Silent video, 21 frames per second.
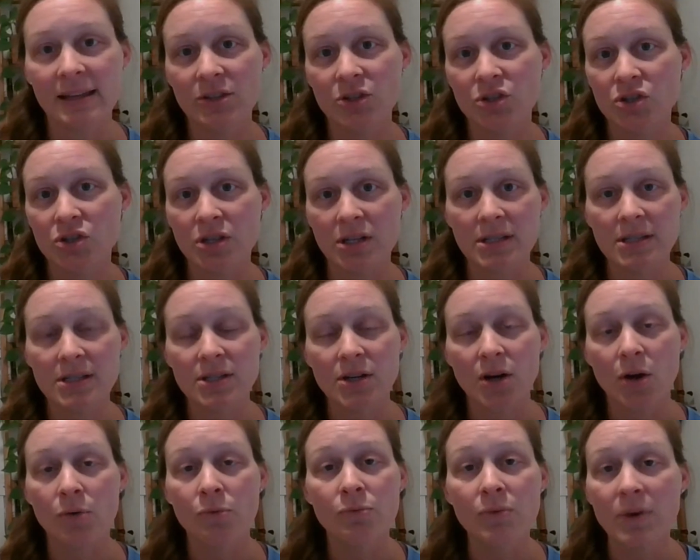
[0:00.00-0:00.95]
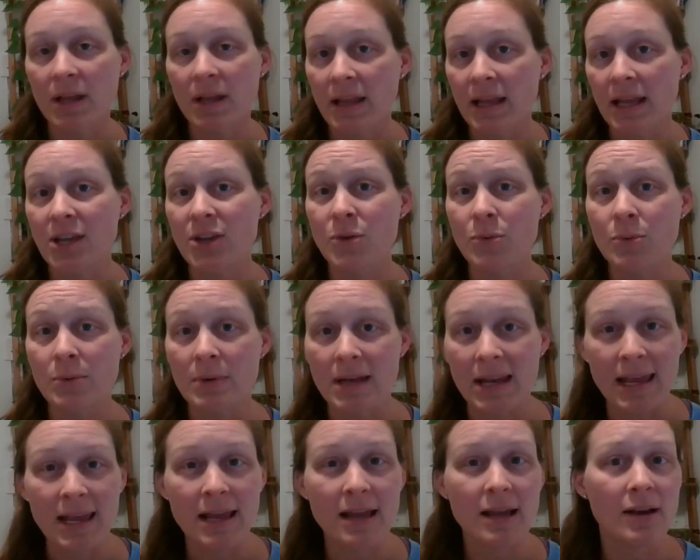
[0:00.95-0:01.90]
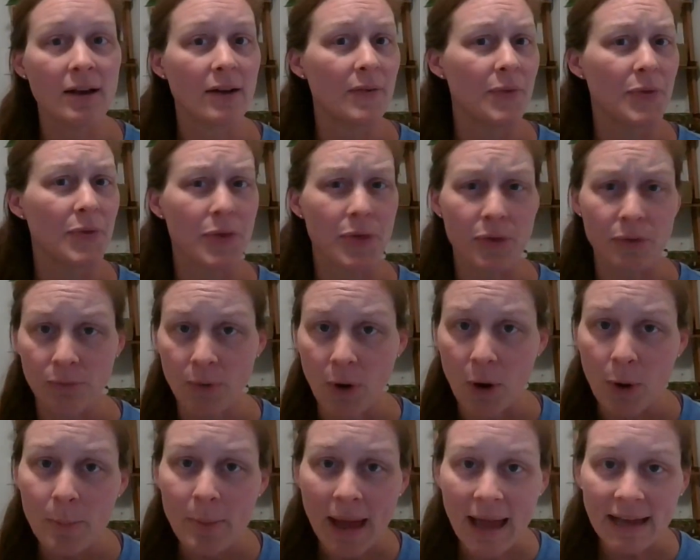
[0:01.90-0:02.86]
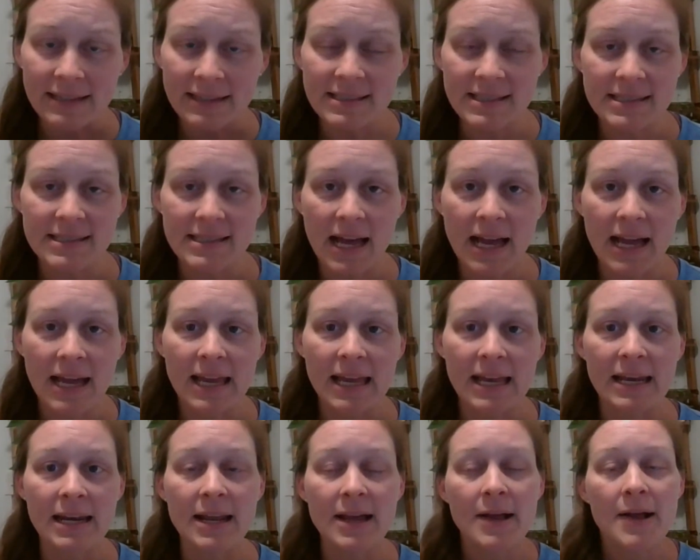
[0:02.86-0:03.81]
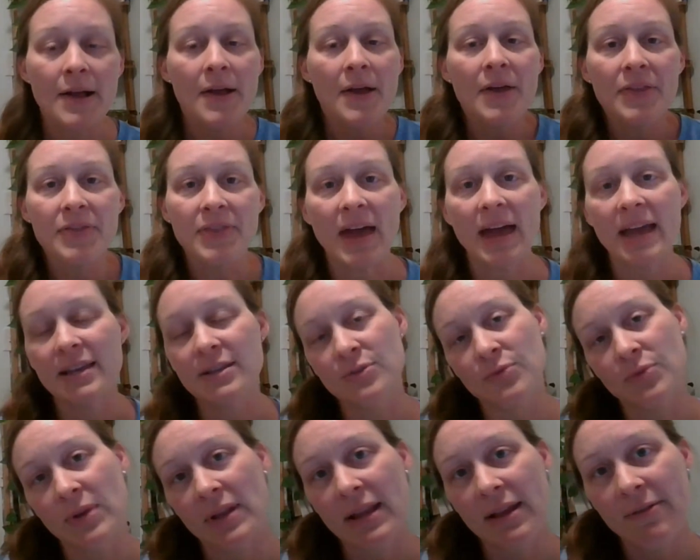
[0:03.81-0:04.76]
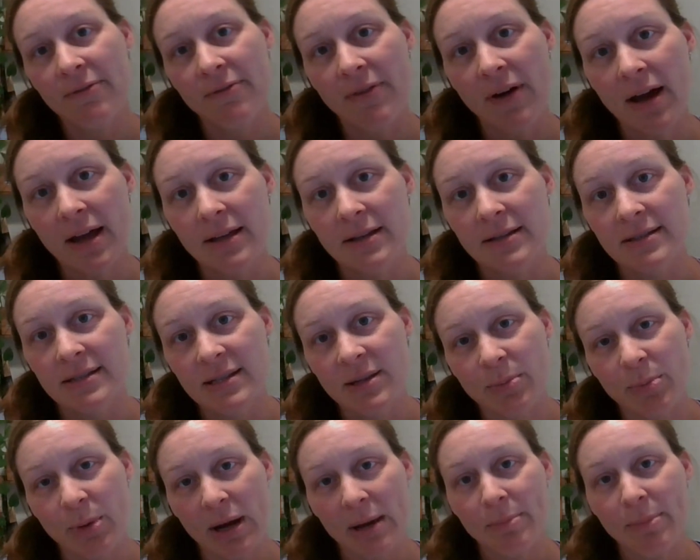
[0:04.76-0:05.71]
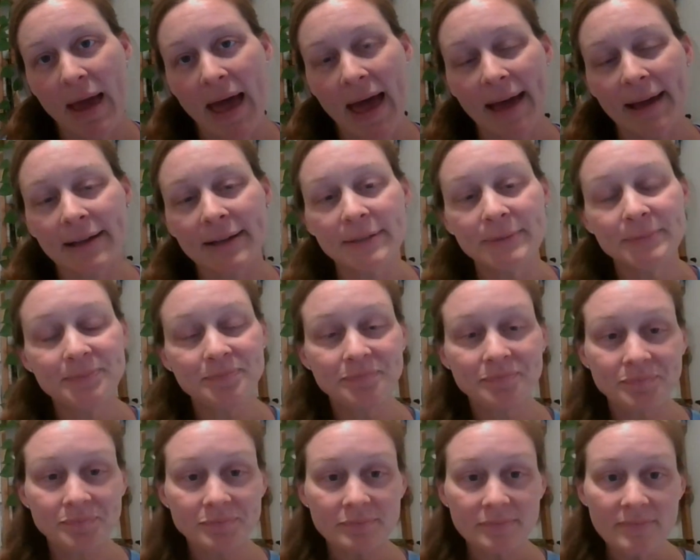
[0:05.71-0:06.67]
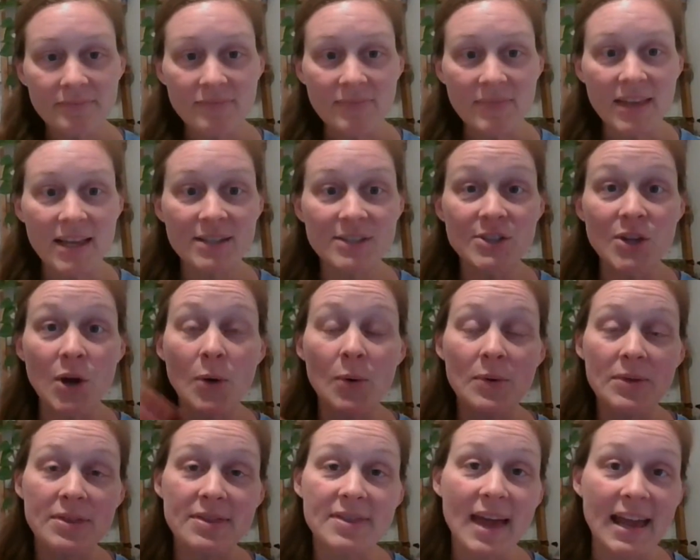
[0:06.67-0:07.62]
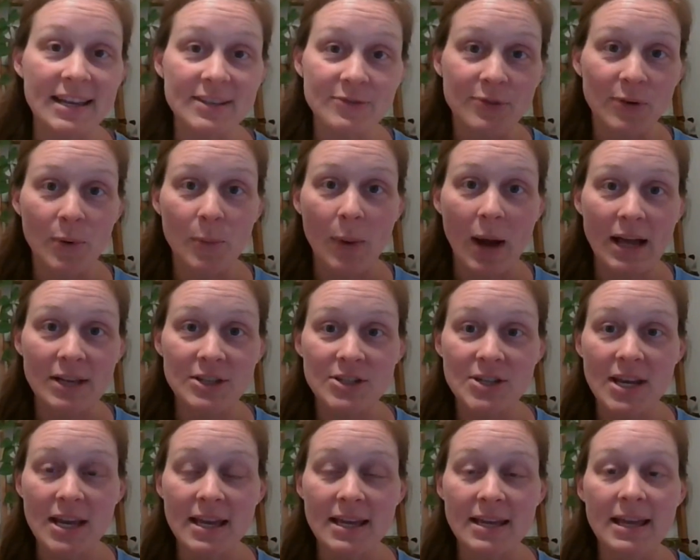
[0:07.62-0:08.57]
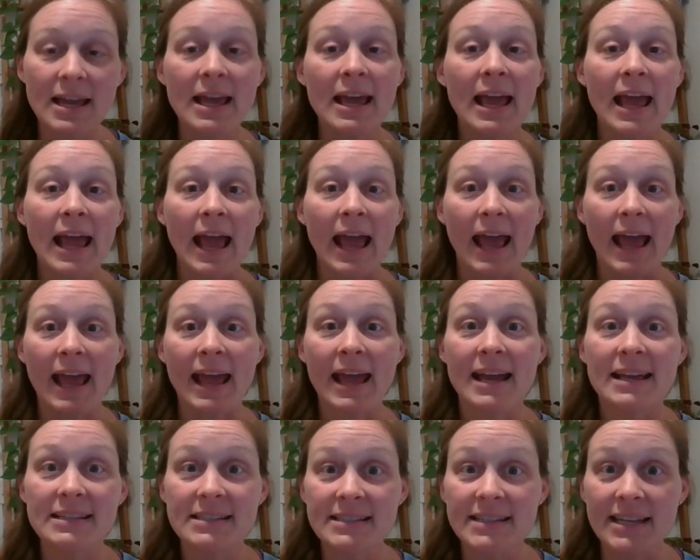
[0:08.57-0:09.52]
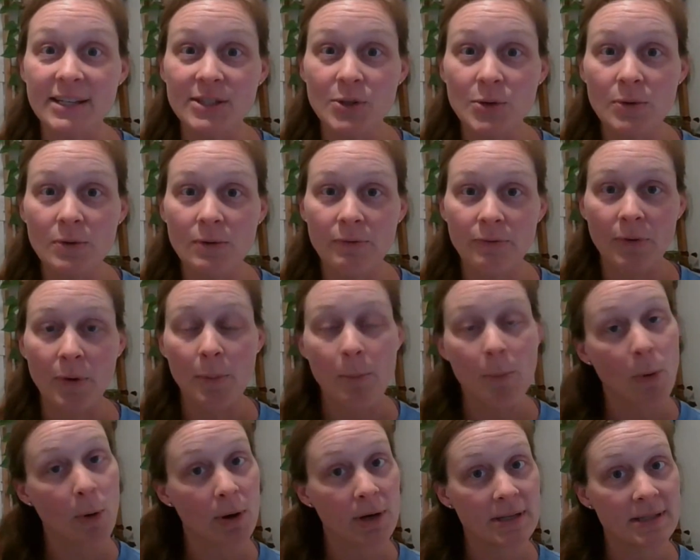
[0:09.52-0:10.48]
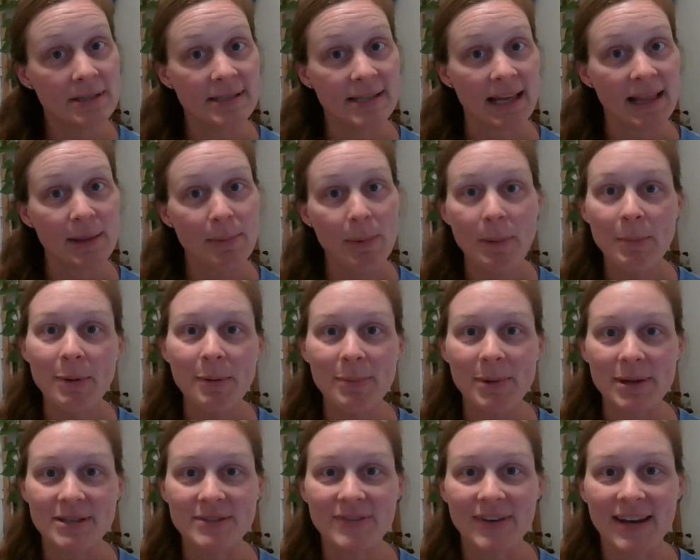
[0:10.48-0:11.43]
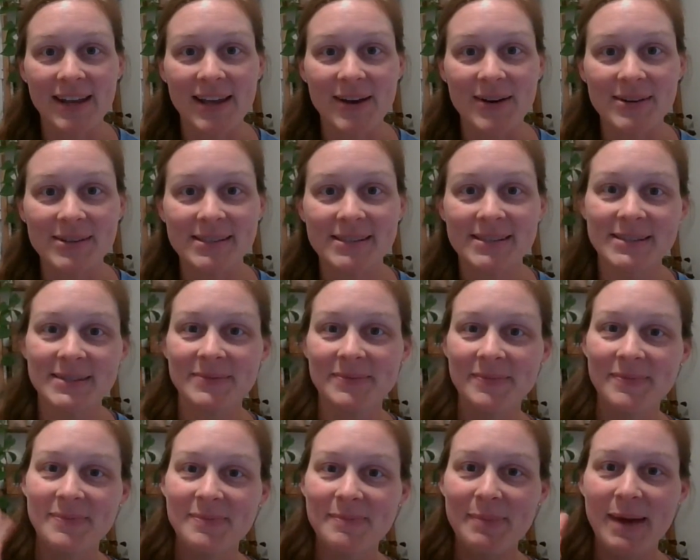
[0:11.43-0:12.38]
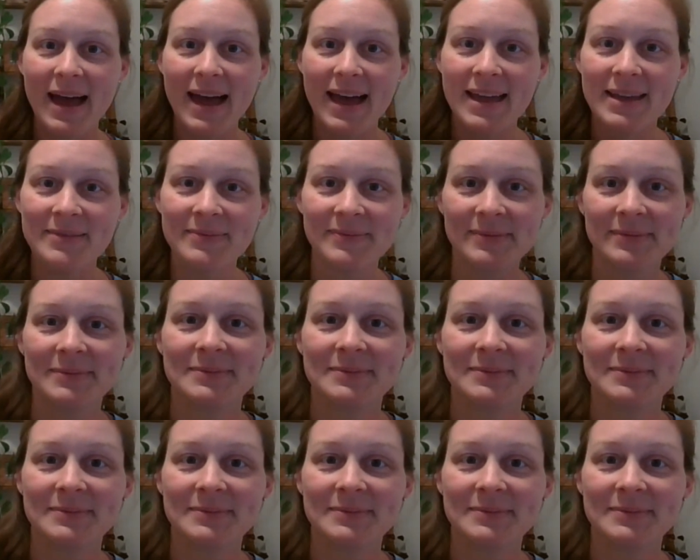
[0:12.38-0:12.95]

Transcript: it's just a really unique throwback design that is really fun to bring back. So thanks for watching, and stay tuned for more Daily Bumble Bunch videos. Bye.